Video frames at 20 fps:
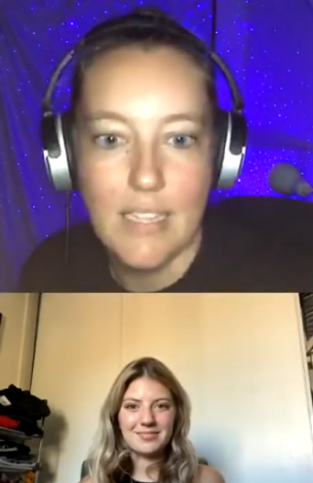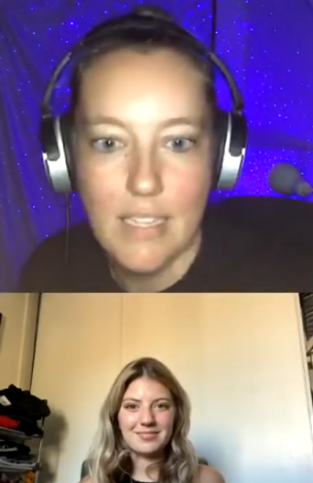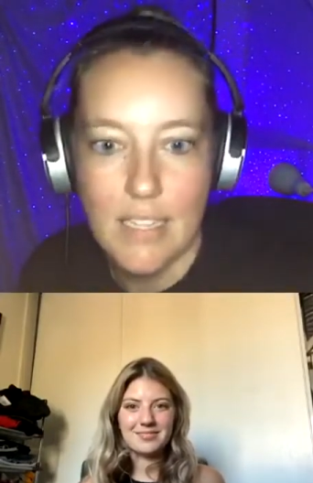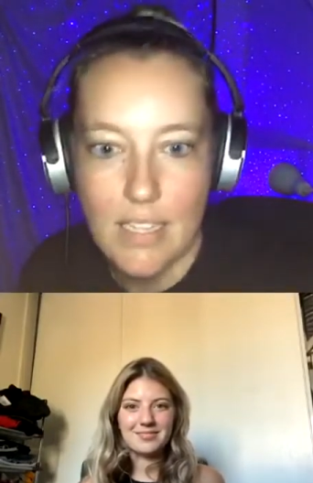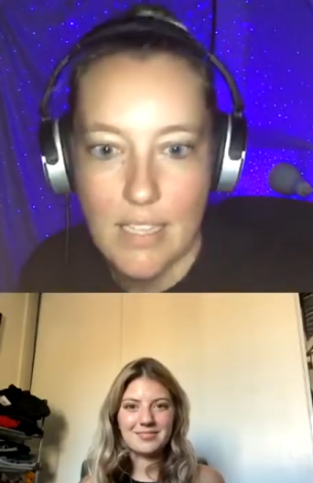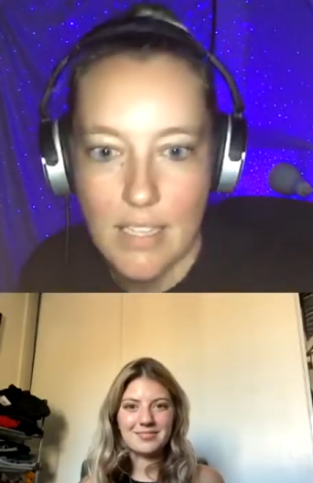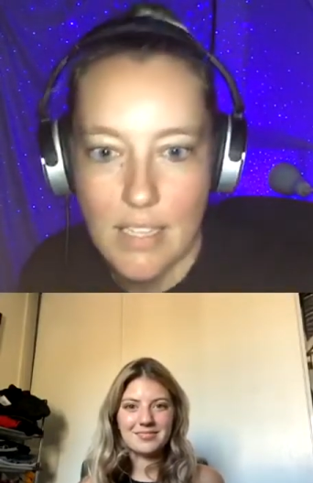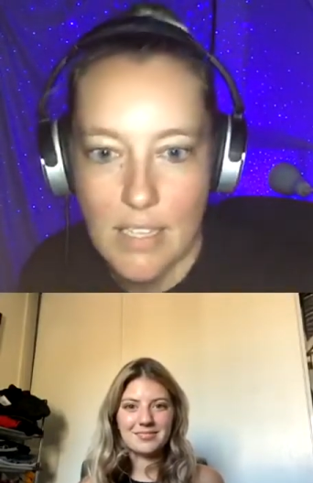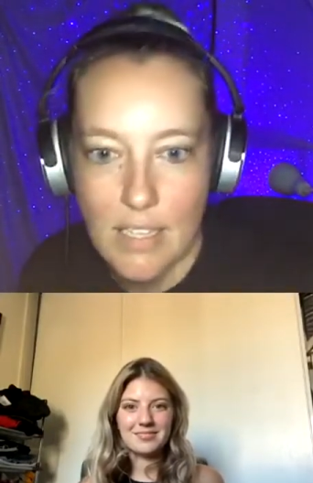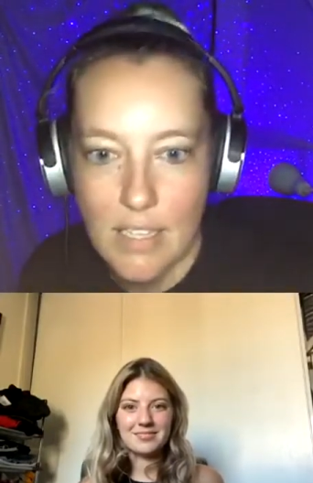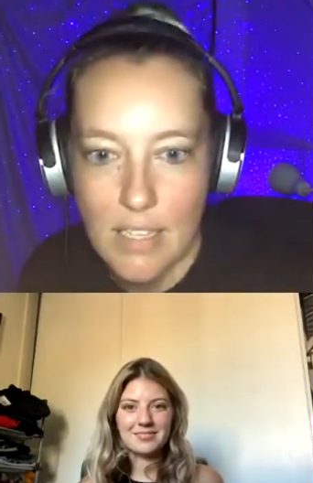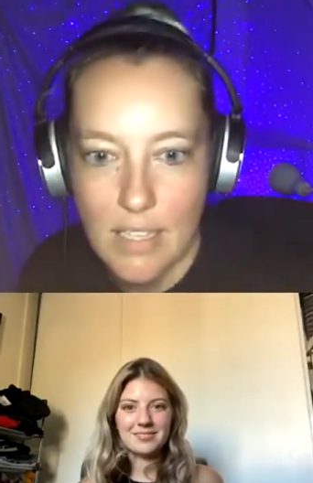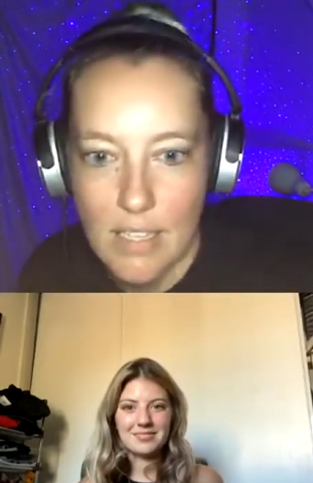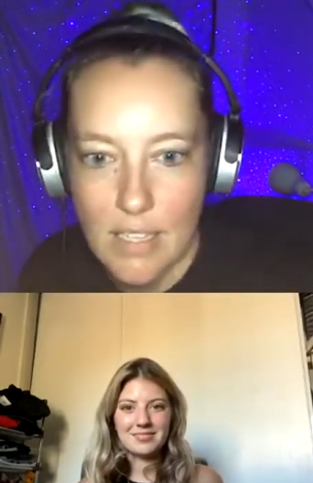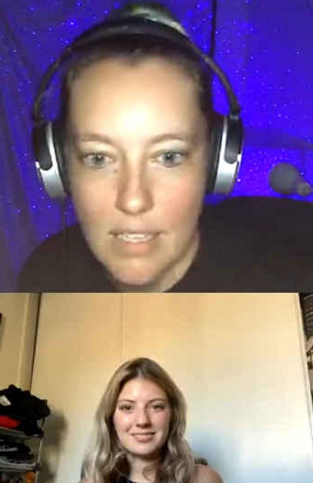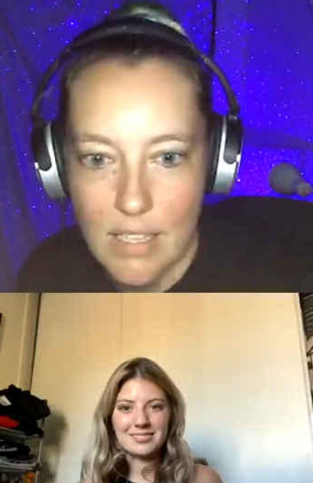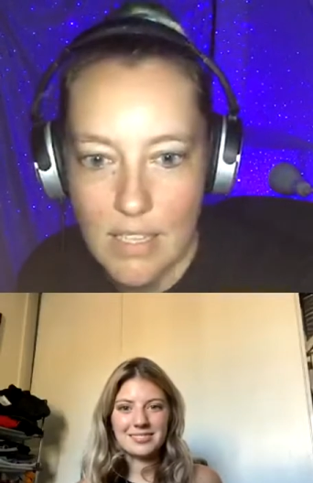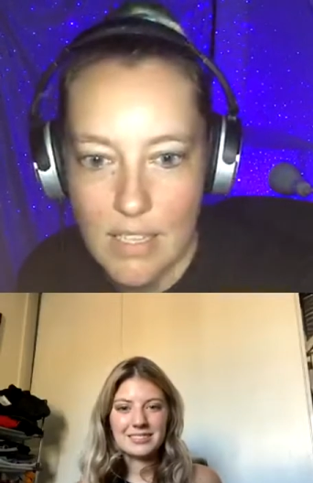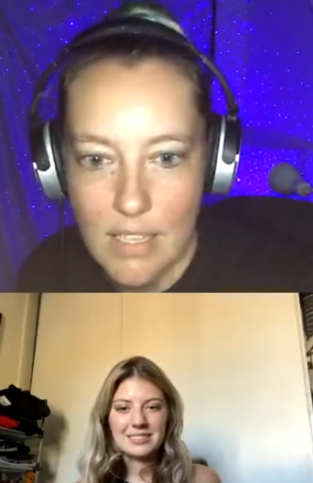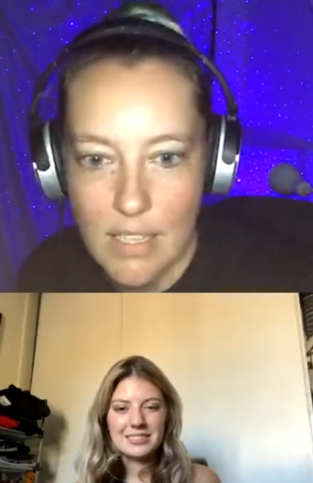
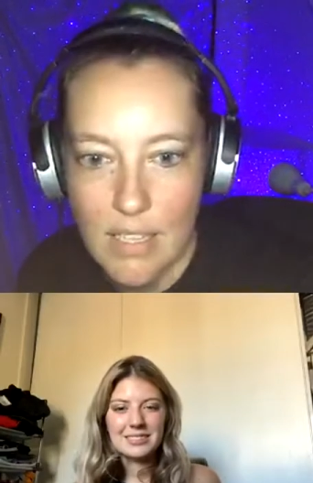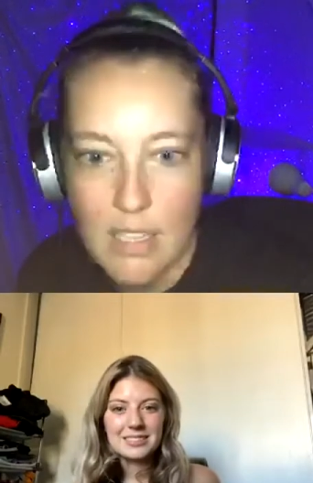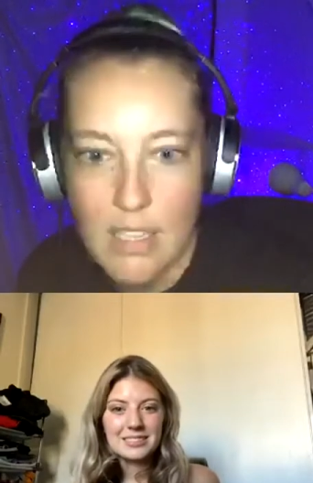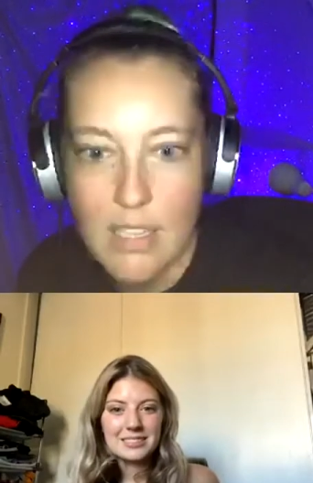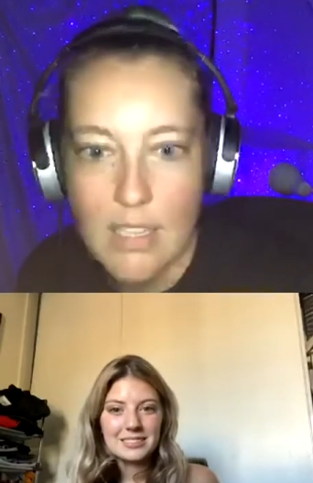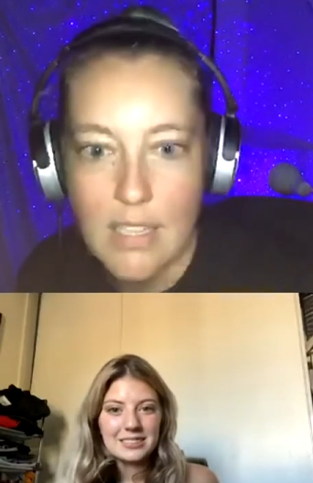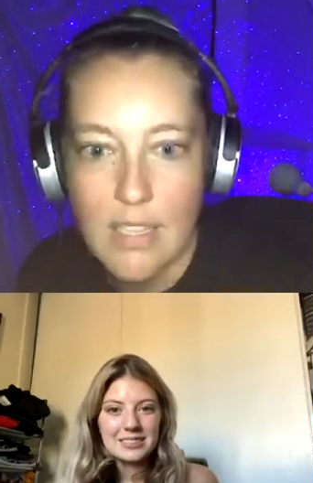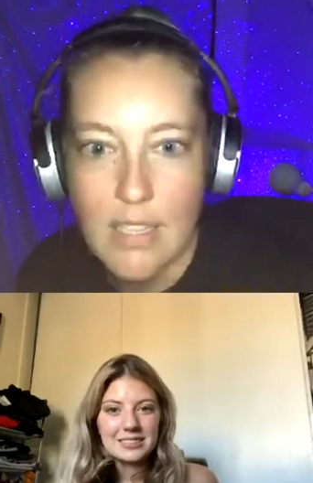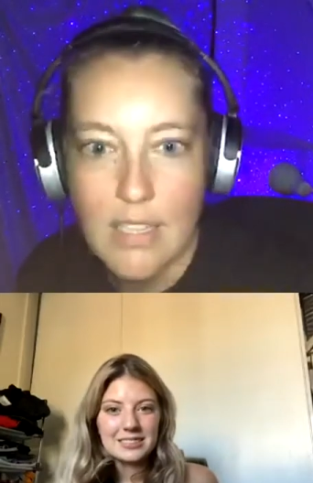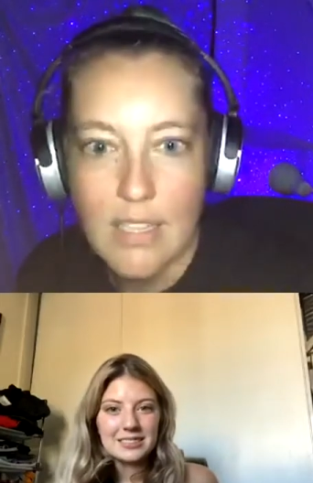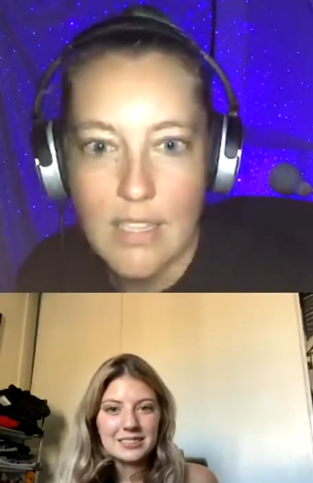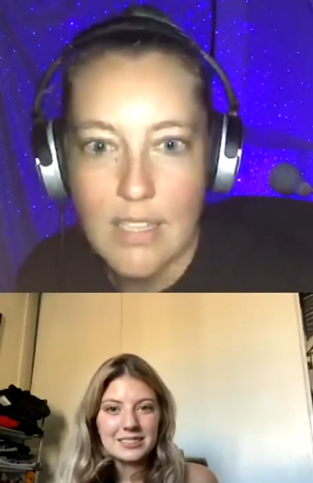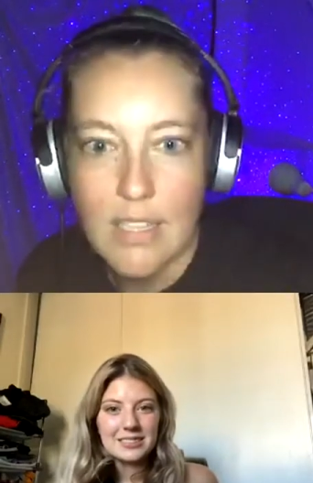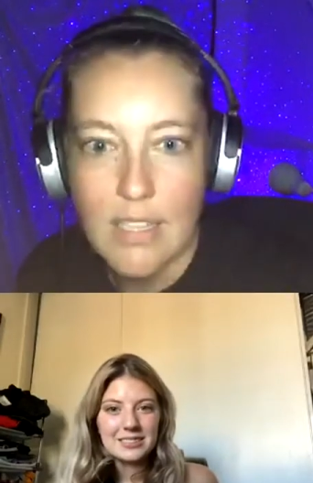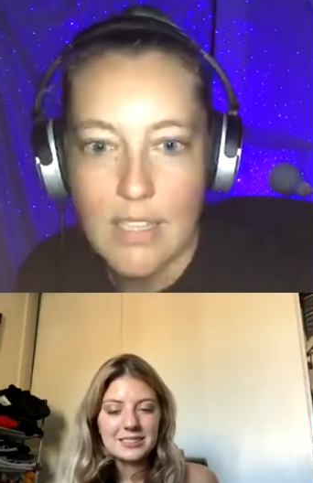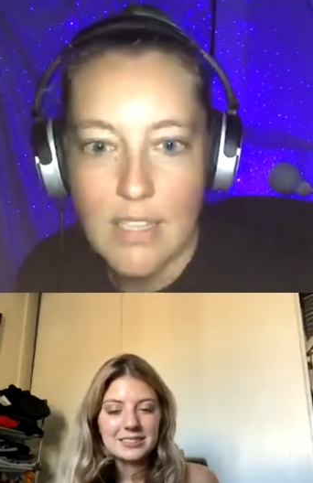(silence)